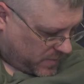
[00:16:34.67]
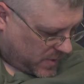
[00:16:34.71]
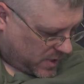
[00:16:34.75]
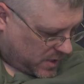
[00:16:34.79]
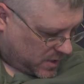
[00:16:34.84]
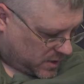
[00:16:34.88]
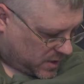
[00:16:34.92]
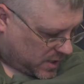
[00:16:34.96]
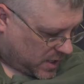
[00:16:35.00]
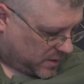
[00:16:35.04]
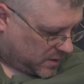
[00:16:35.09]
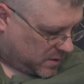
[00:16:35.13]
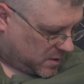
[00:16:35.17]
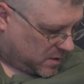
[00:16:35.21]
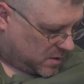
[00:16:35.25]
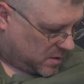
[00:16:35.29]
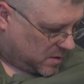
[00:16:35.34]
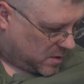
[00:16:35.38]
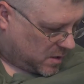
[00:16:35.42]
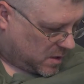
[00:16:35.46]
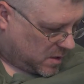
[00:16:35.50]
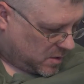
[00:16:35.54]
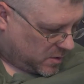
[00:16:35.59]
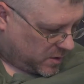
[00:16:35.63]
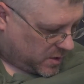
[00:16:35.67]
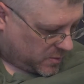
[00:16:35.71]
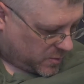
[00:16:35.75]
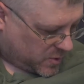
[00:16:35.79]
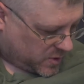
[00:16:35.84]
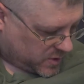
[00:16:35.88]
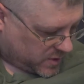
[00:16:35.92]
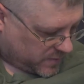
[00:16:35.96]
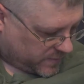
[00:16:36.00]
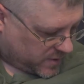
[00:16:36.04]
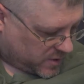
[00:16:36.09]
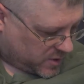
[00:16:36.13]
It's got the hull
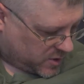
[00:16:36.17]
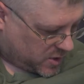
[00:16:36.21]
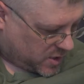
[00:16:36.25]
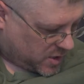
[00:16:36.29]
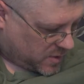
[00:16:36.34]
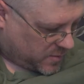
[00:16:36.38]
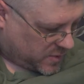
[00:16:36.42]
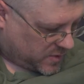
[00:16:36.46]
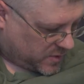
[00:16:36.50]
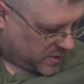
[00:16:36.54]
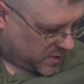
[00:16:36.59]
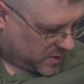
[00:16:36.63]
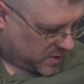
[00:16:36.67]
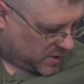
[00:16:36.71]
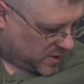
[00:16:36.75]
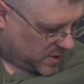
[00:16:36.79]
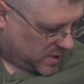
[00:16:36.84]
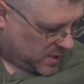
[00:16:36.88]
numbers of the ships.